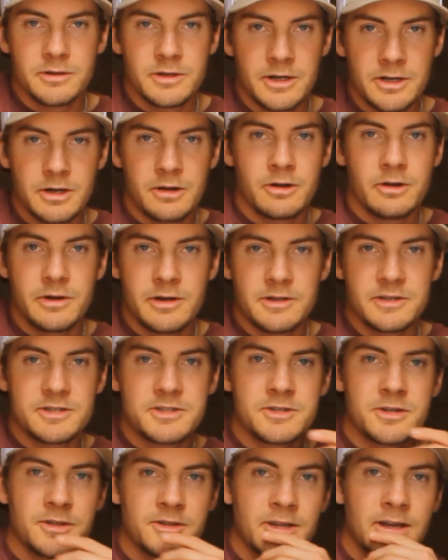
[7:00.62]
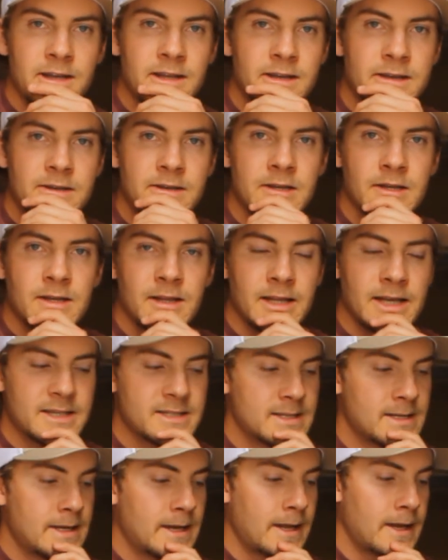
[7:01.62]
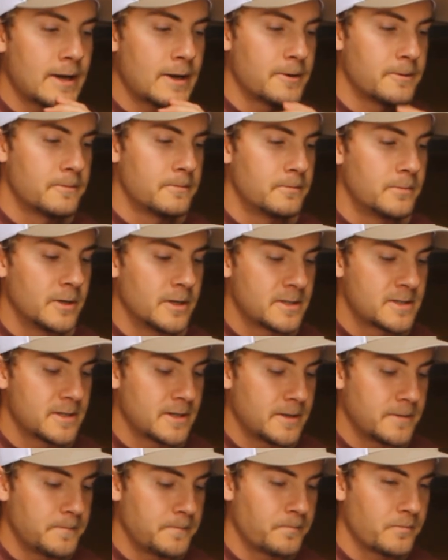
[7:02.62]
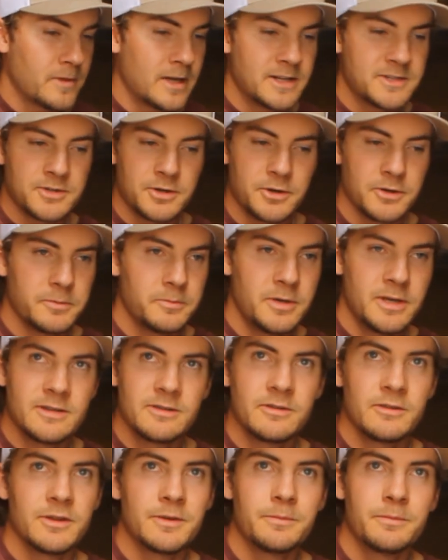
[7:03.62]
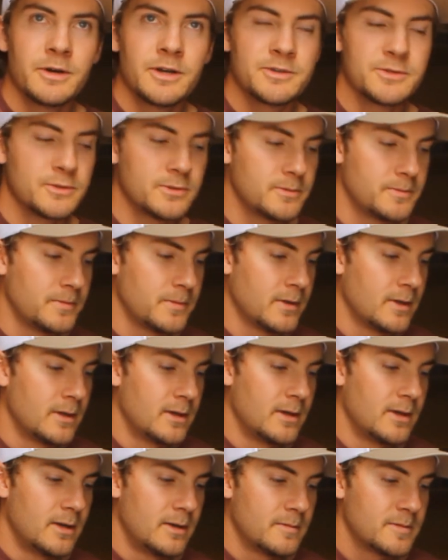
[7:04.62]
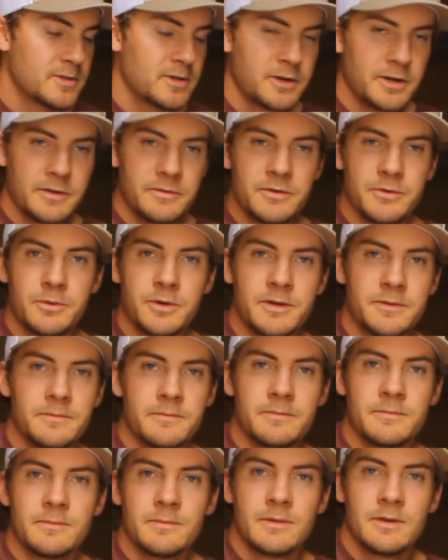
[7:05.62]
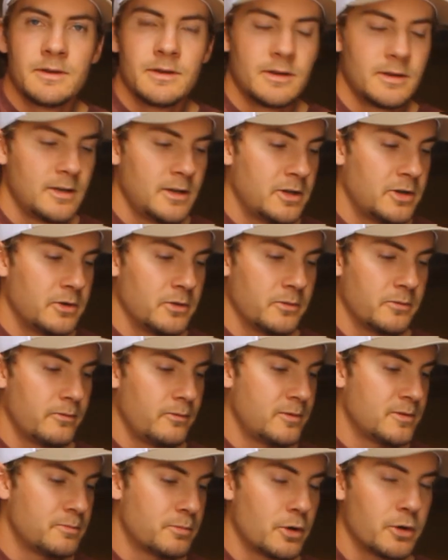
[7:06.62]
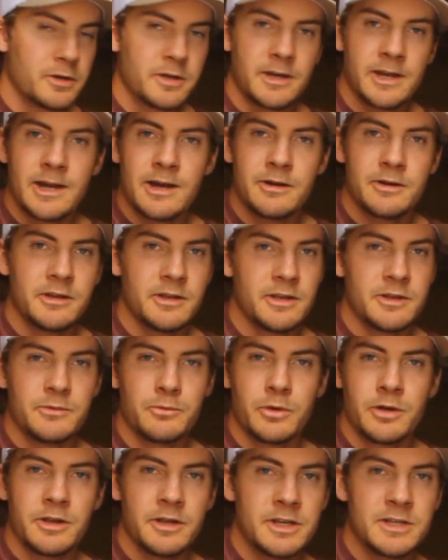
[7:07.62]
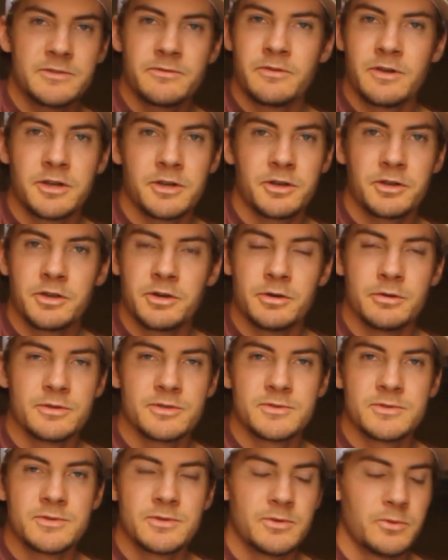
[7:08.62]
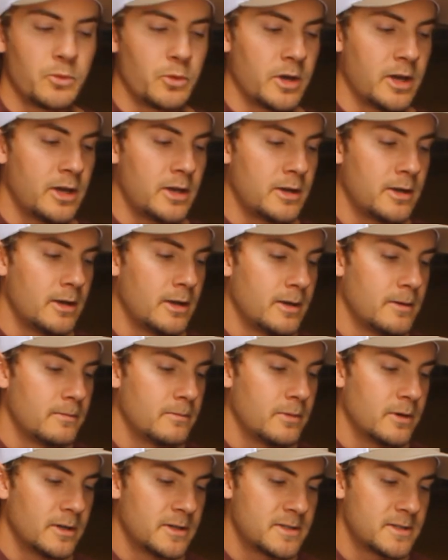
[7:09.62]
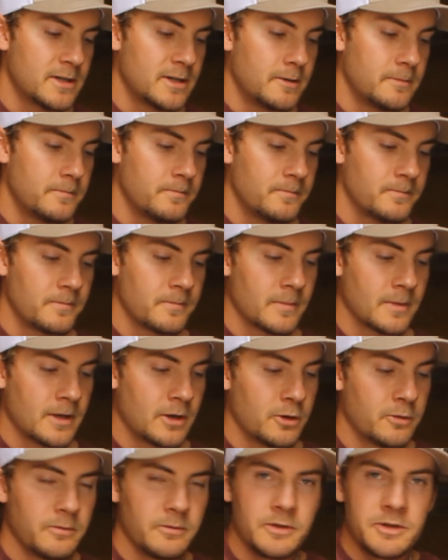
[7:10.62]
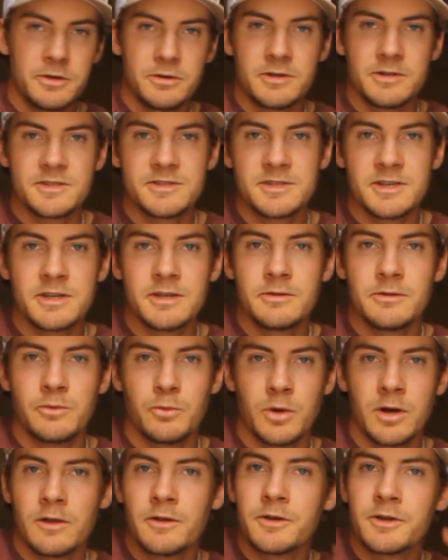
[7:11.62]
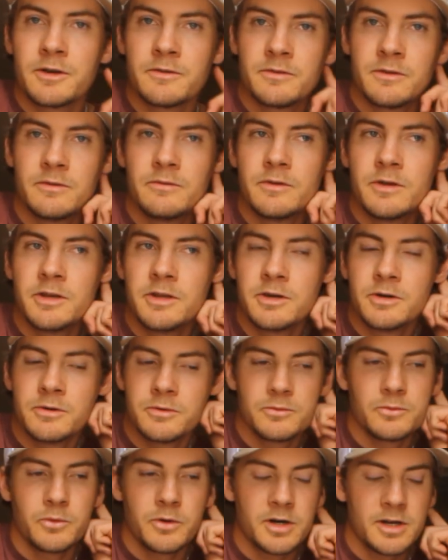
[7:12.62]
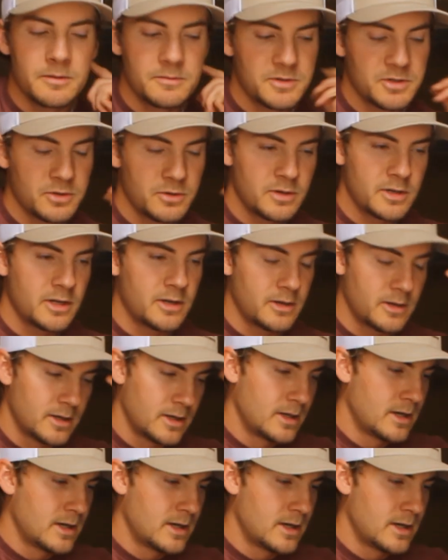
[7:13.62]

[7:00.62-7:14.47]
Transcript: lick, I'll go ahead and start that lesson now. But that's all the pieces of the puzzle. Sorry if it wasn't, it's broken down to where each finger goes when. But hopefully you can see well enough in the video what I'm doing, and